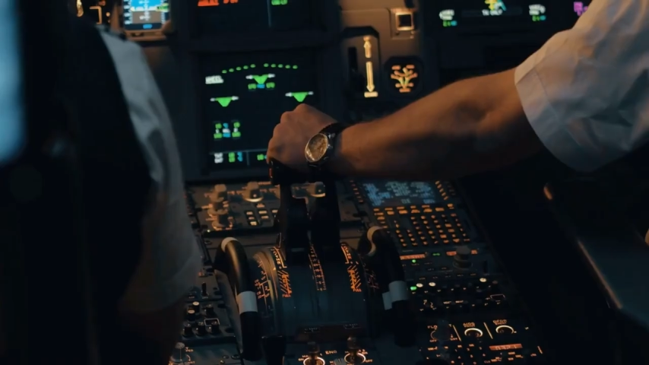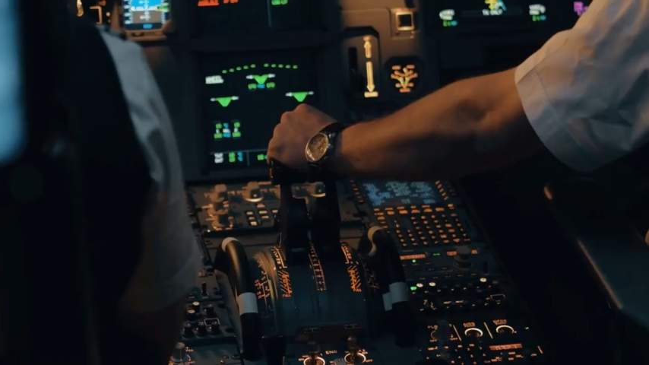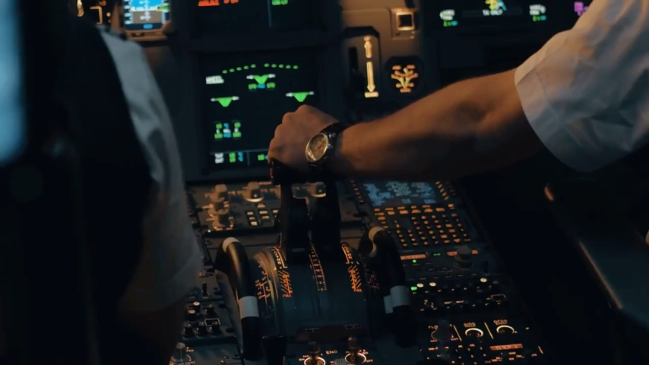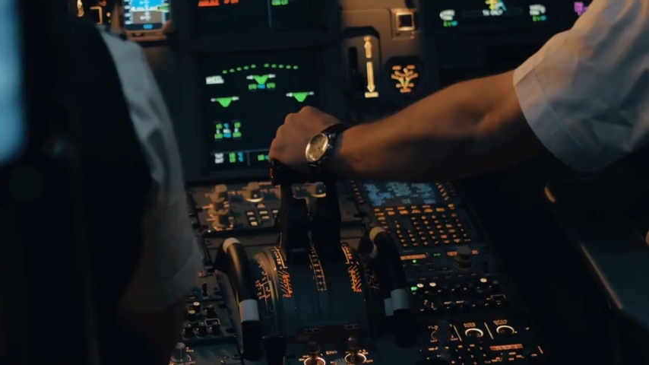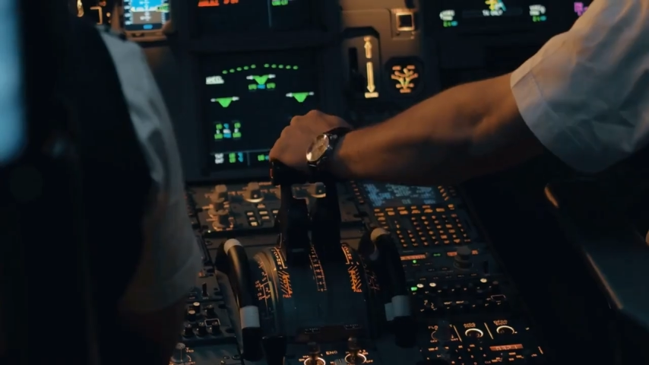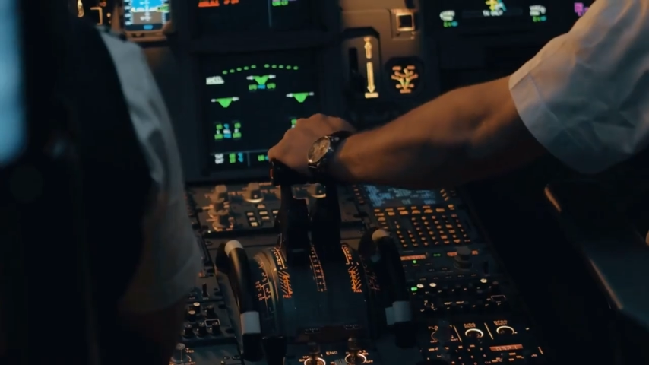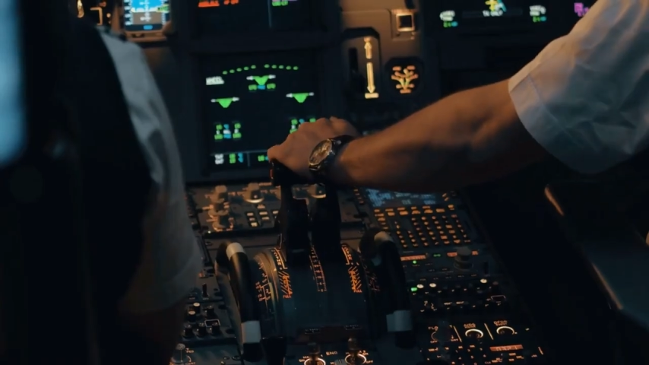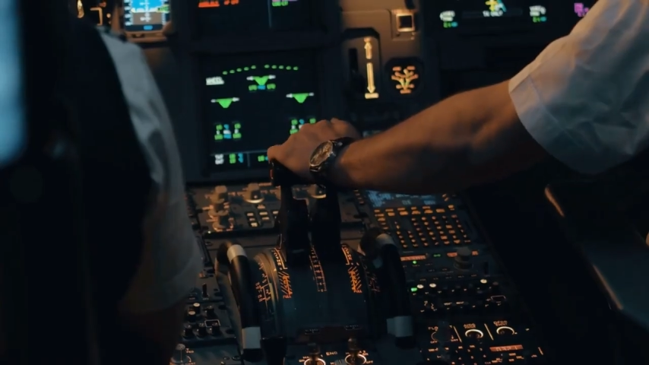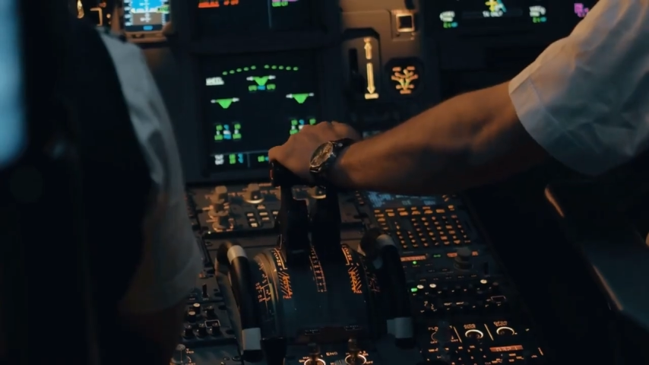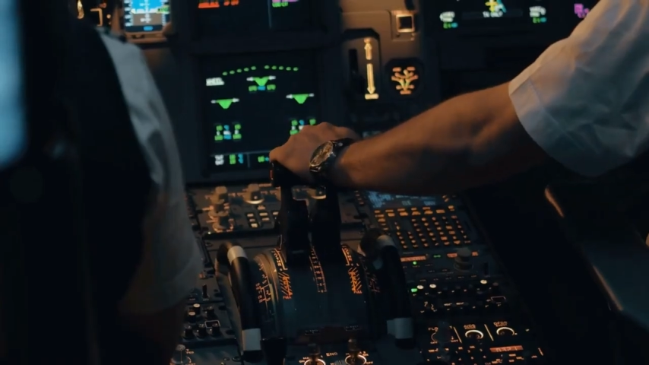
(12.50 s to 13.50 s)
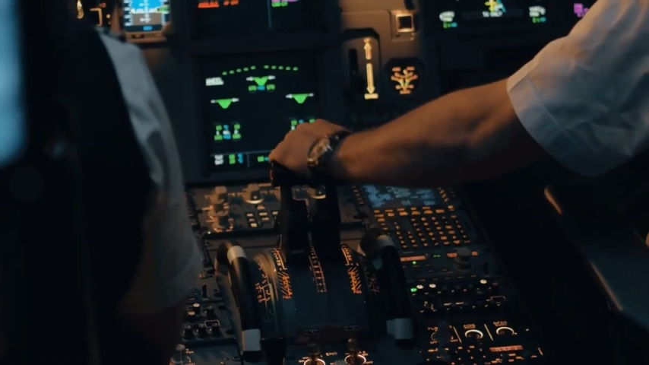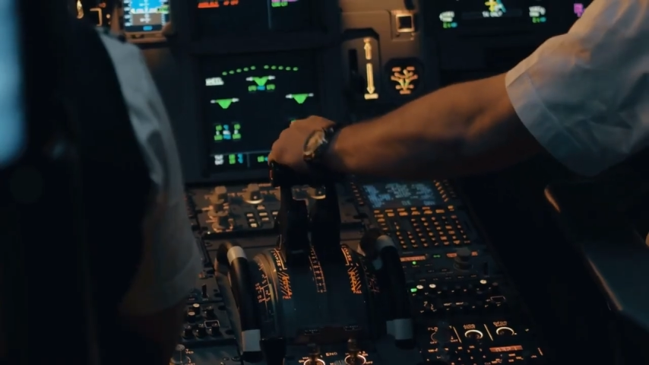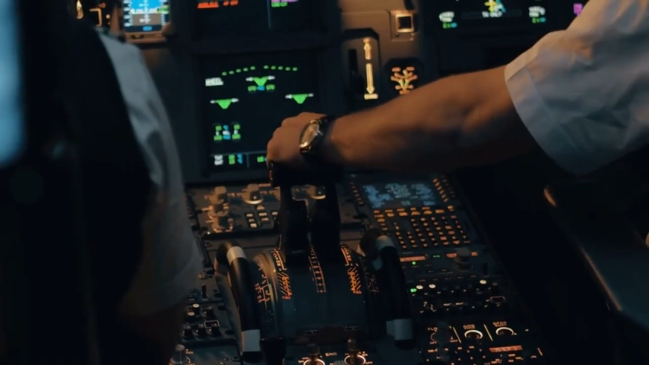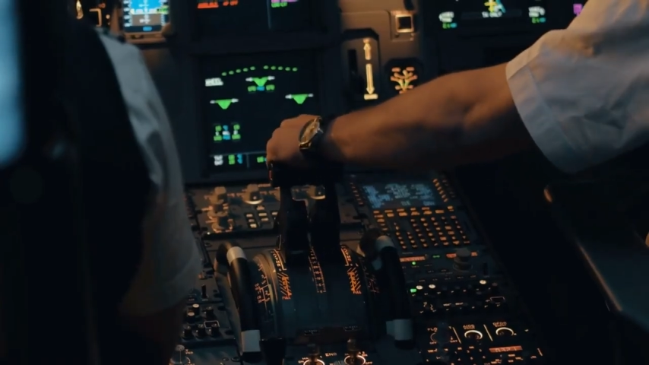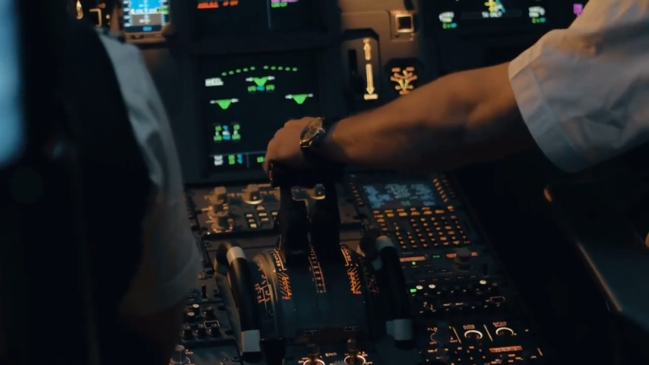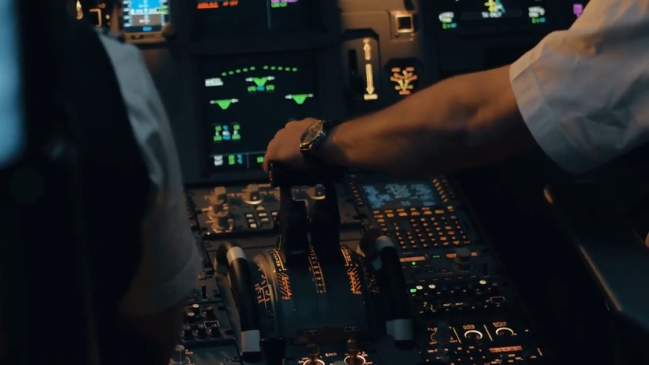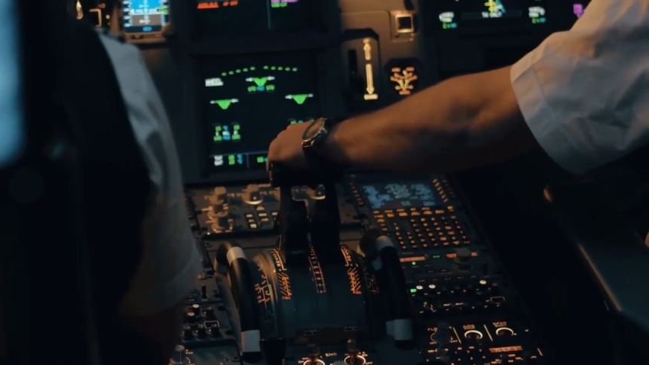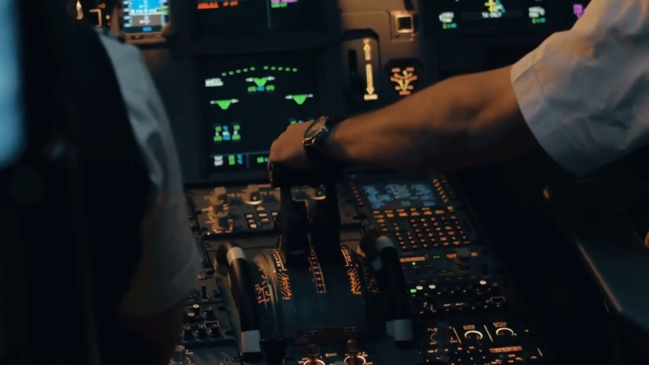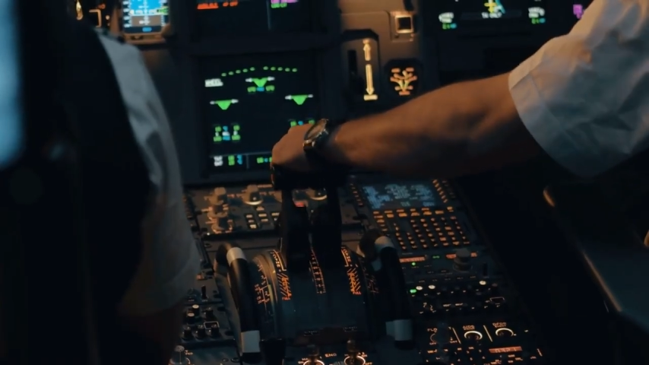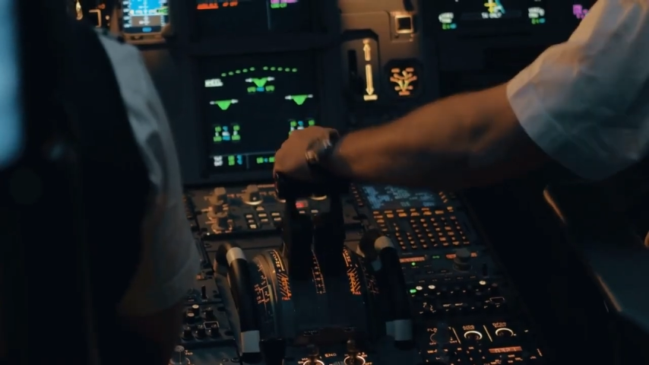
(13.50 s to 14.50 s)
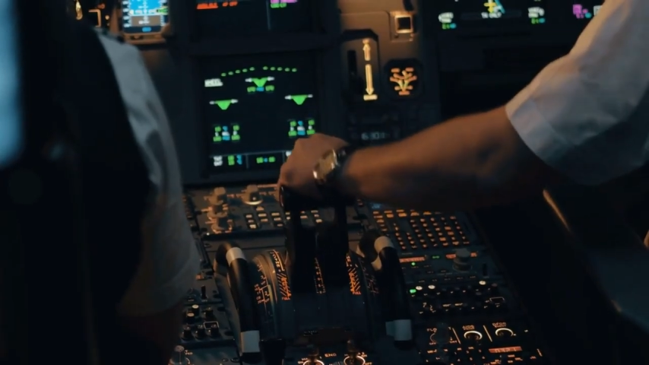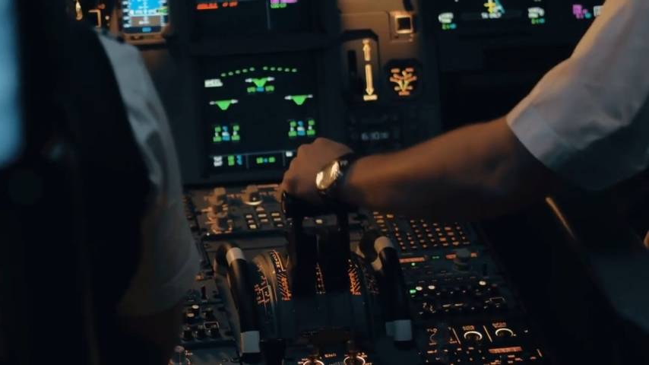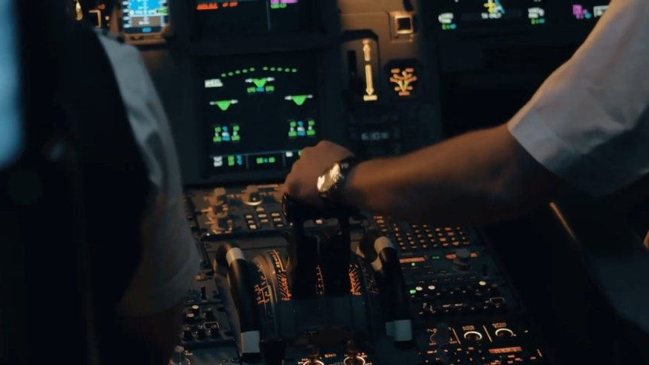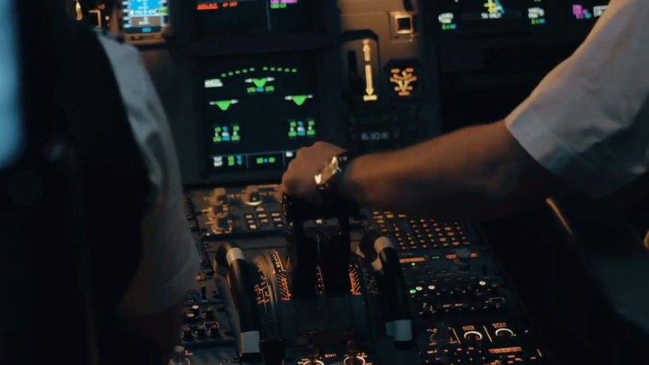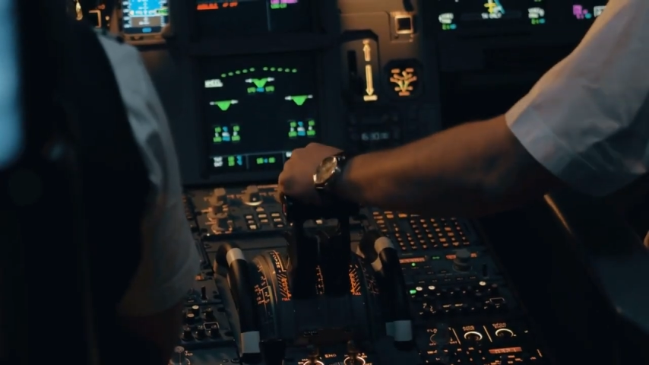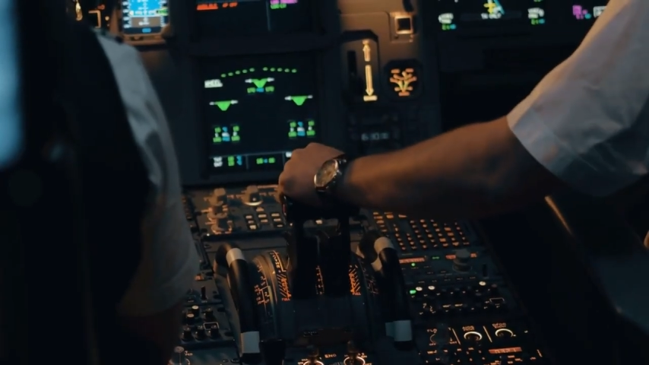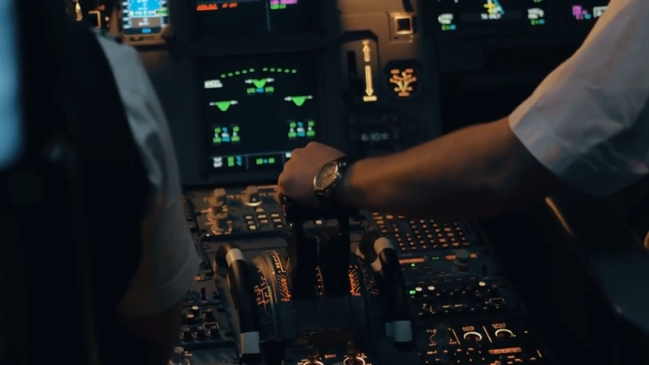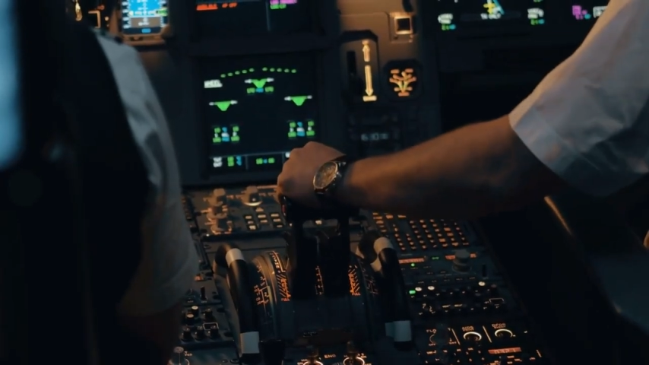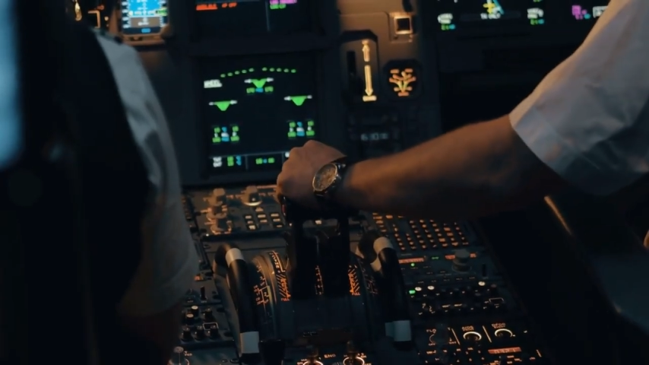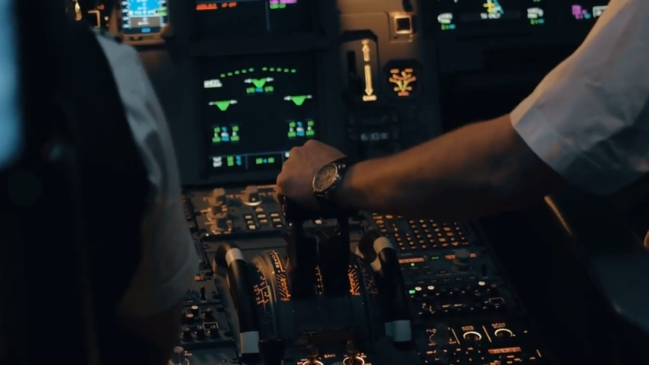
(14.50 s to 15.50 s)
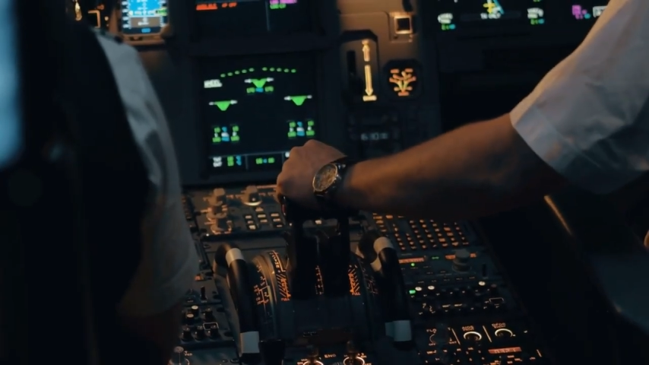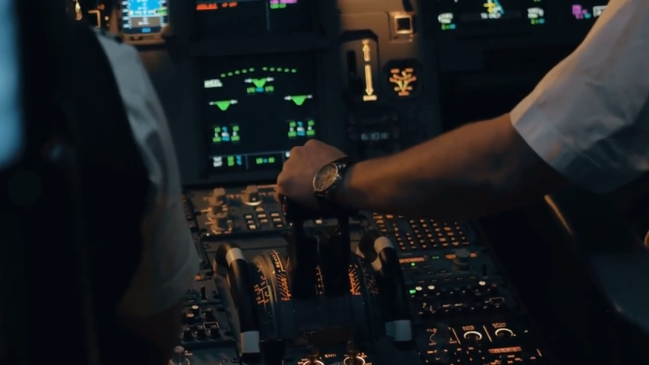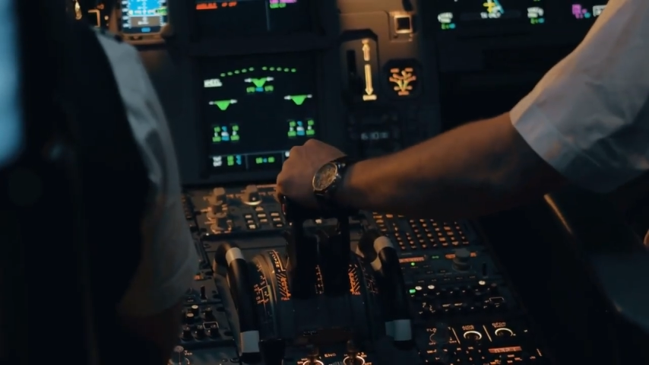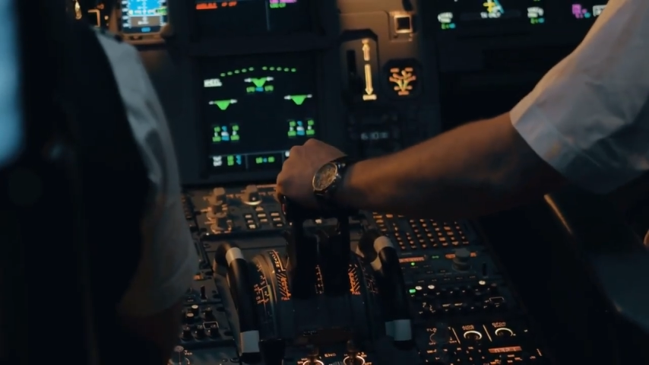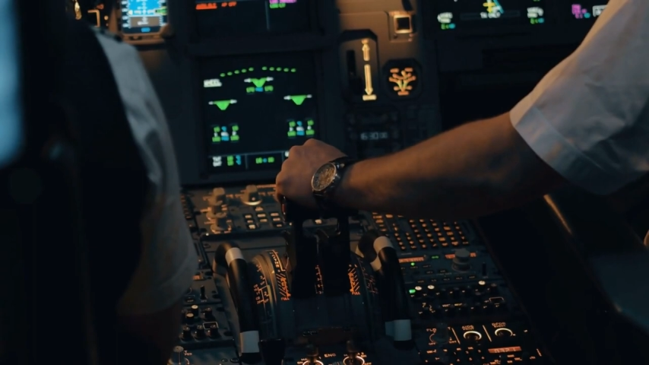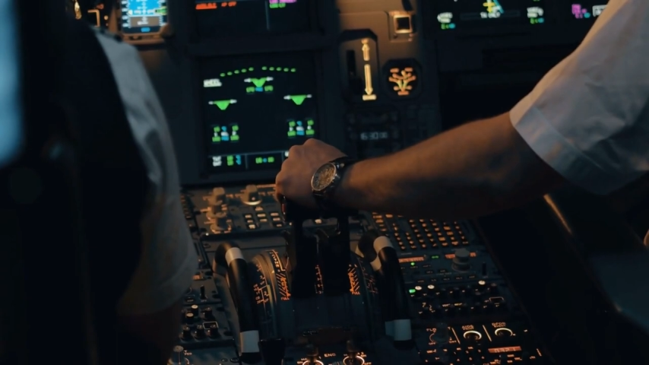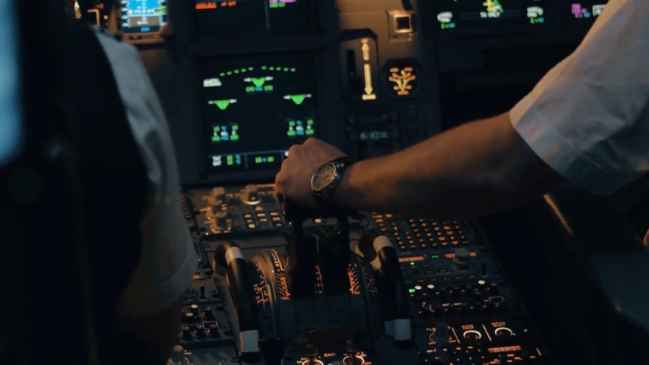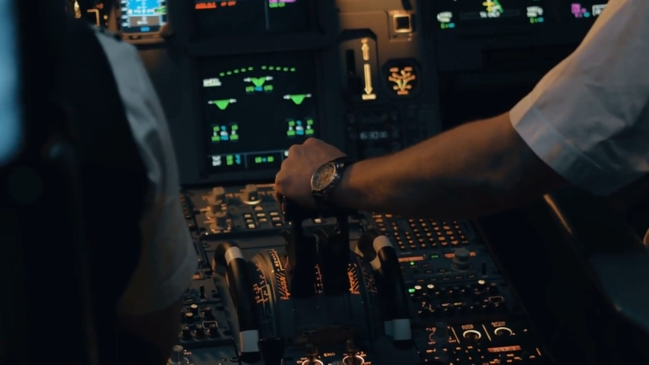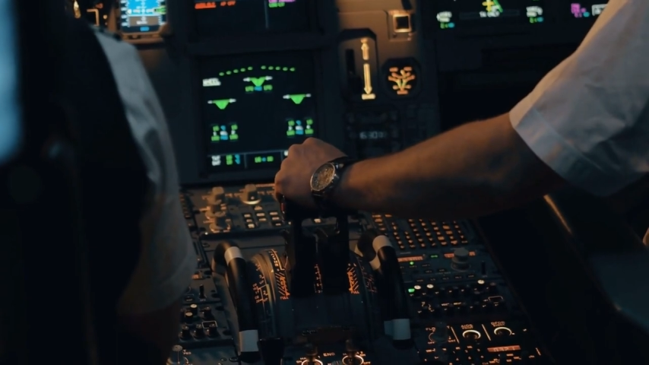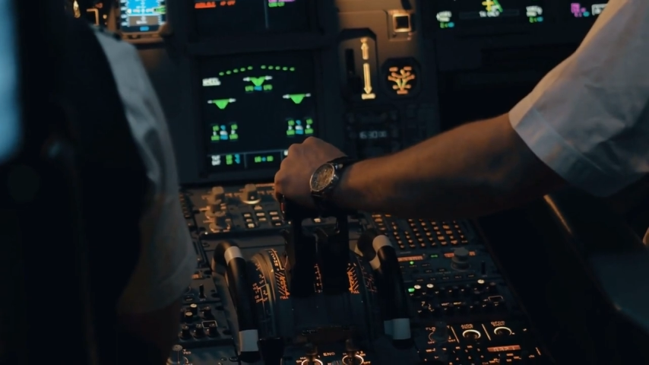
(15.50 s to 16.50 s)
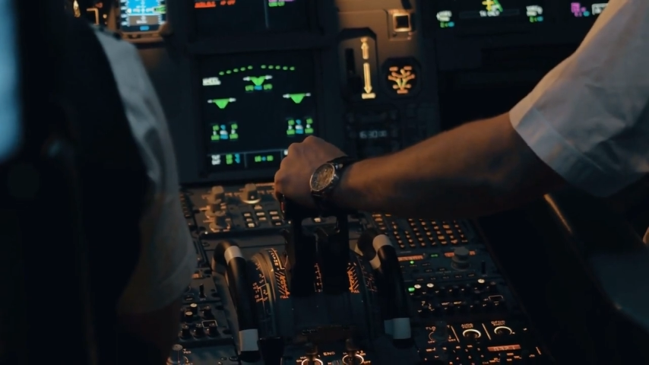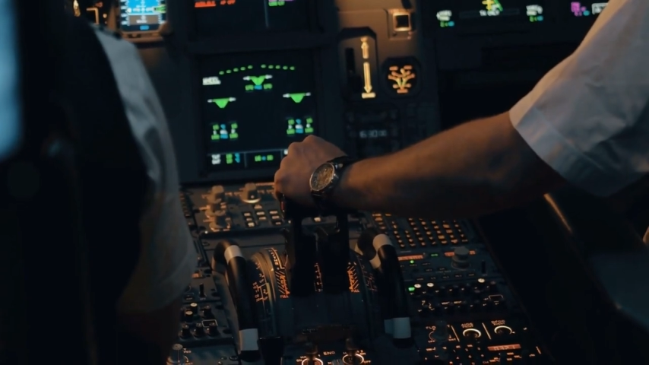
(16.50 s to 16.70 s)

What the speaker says: No face is visible, so there are no lips to read.